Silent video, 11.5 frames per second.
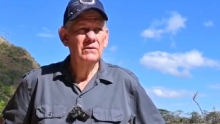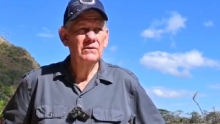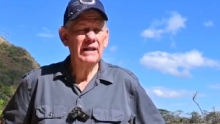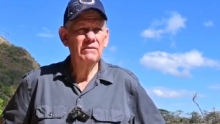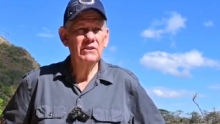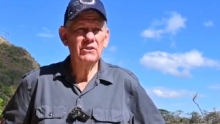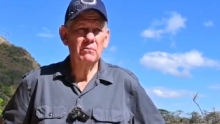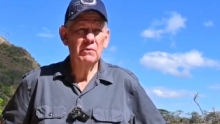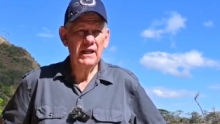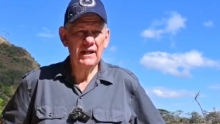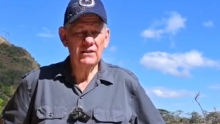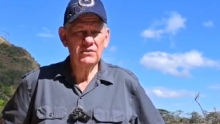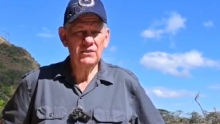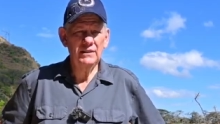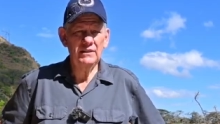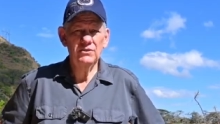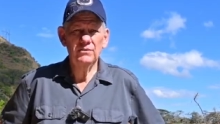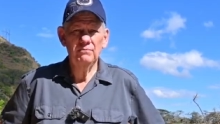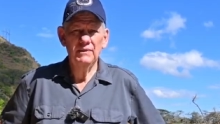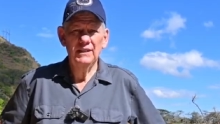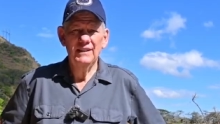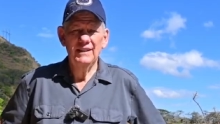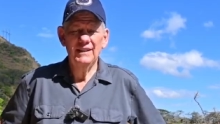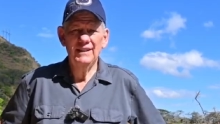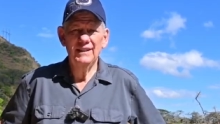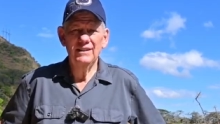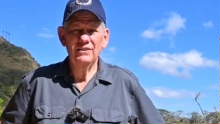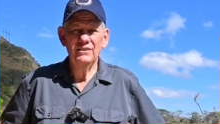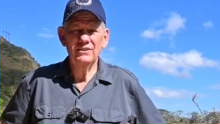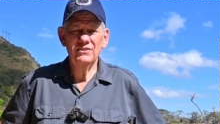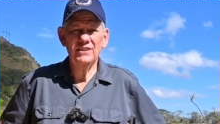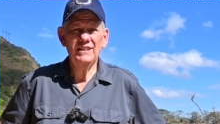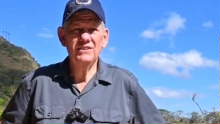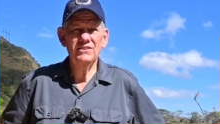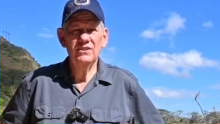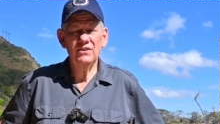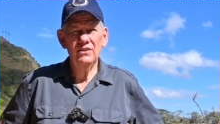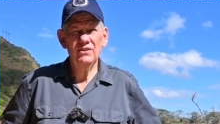saving some lettuce seeds. And the seeds,